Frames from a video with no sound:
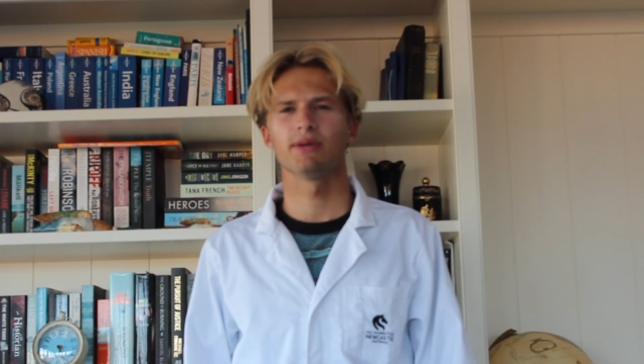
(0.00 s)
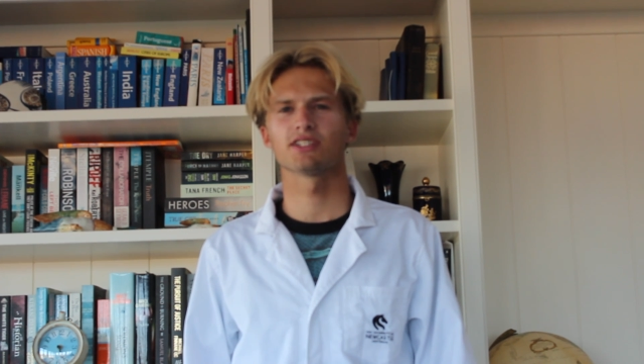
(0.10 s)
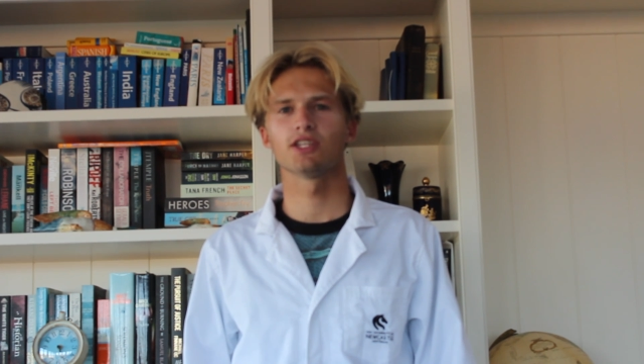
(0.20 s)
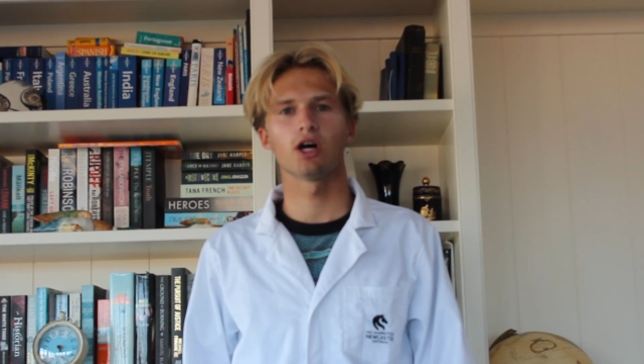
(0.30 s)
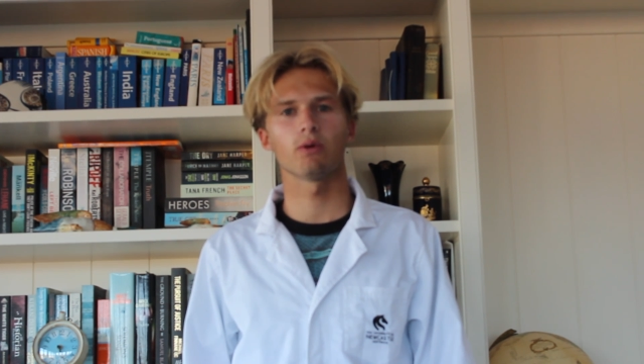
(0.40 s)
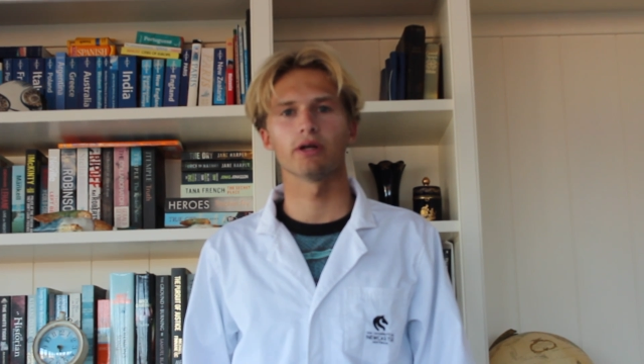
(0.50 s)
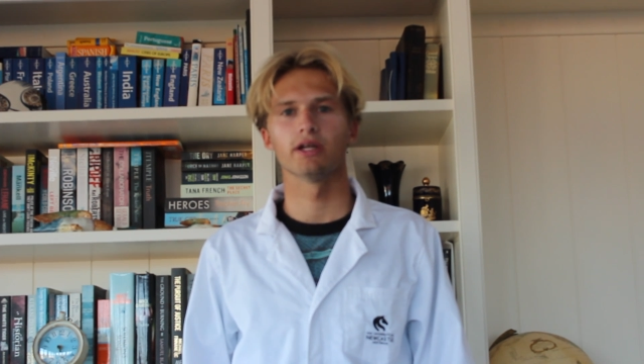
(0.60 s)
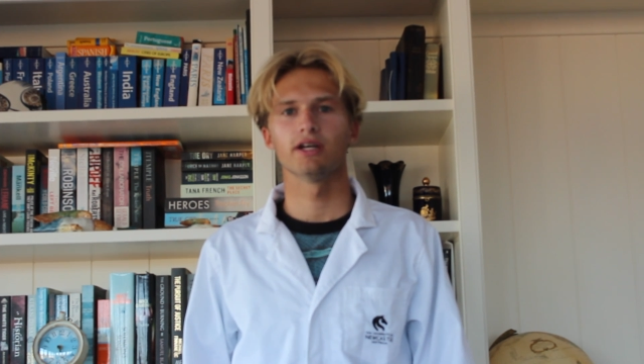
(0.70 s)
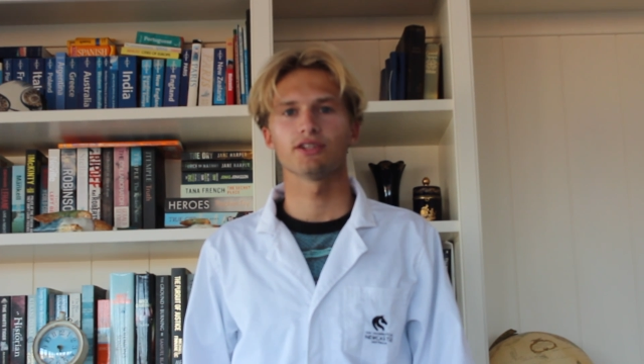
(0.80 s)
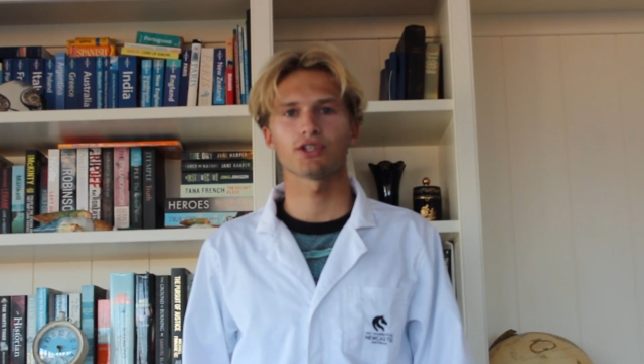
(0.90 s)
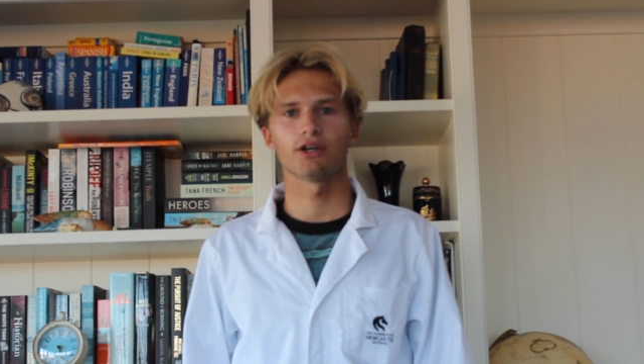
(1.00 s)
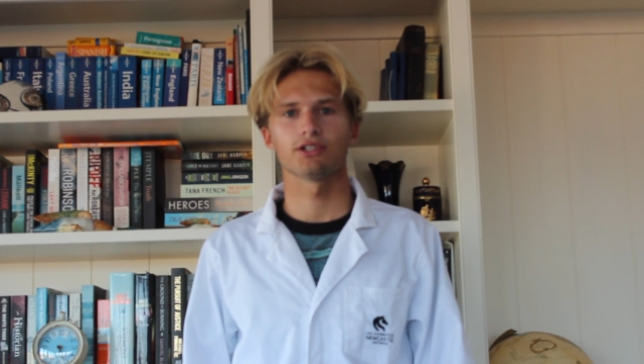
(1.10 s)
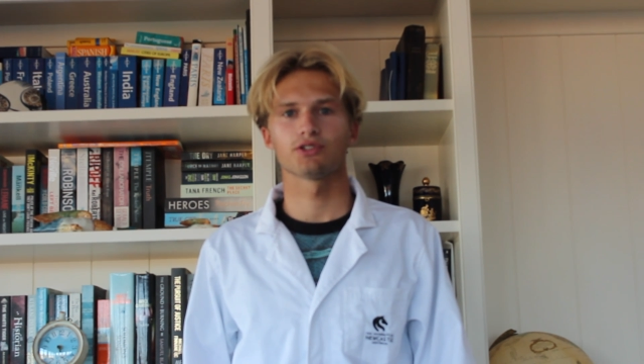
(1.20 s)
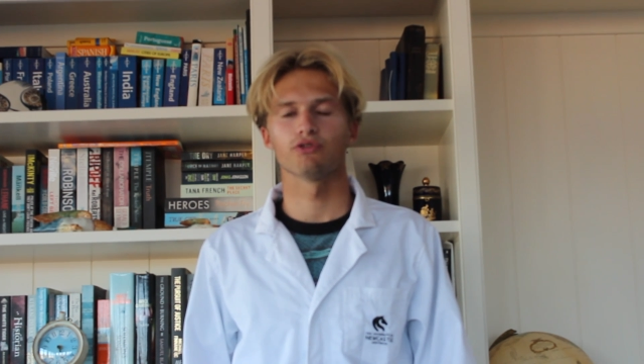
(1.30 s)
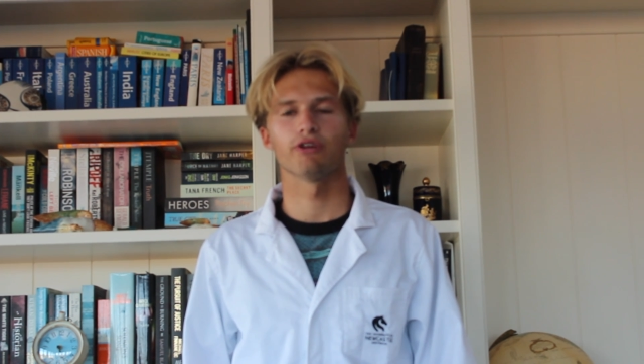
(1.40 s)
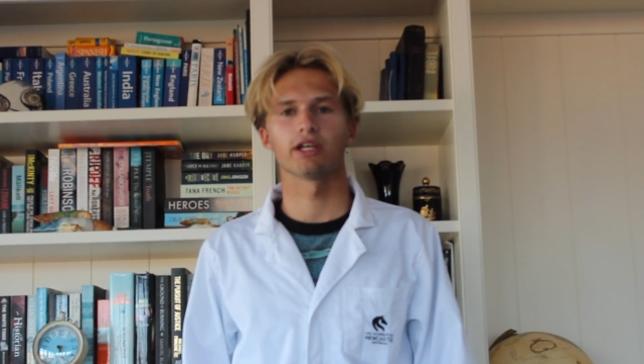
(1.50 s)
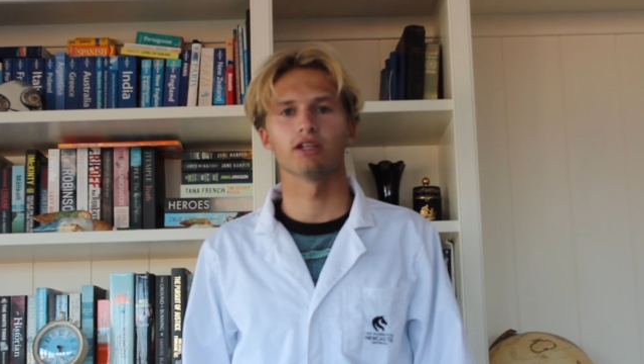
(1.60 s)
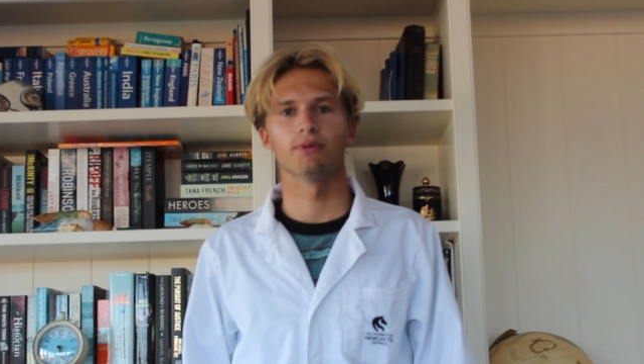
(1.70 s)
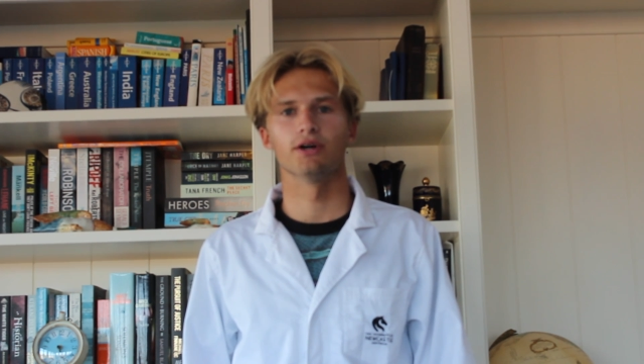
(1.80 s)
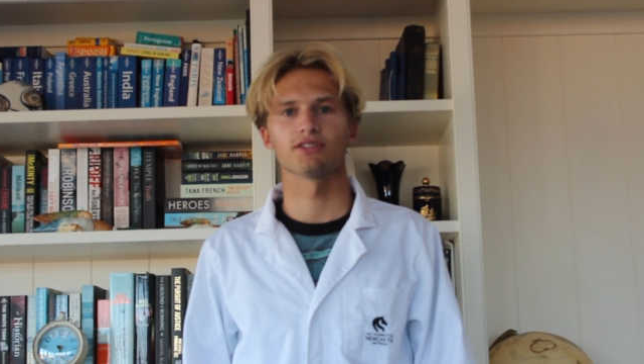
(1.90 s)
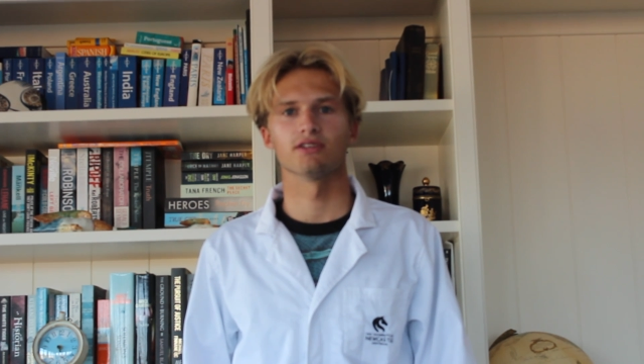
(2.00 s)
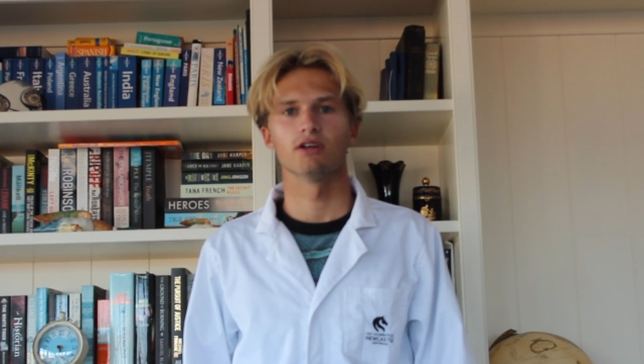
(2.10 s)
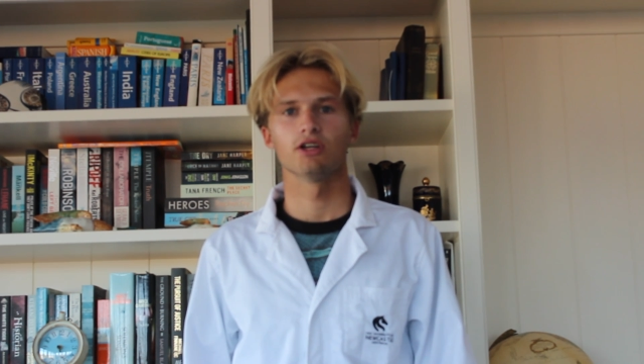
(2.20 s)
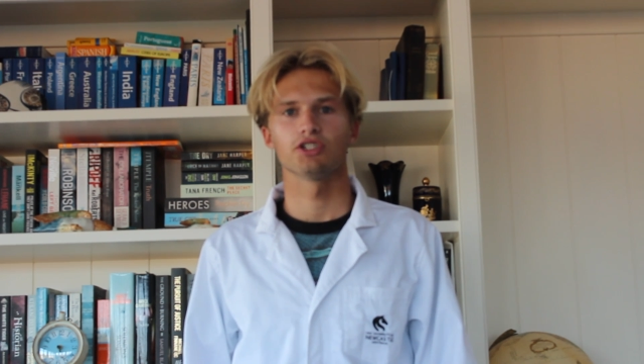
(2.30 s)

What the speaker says: because no one, scientist or regular person,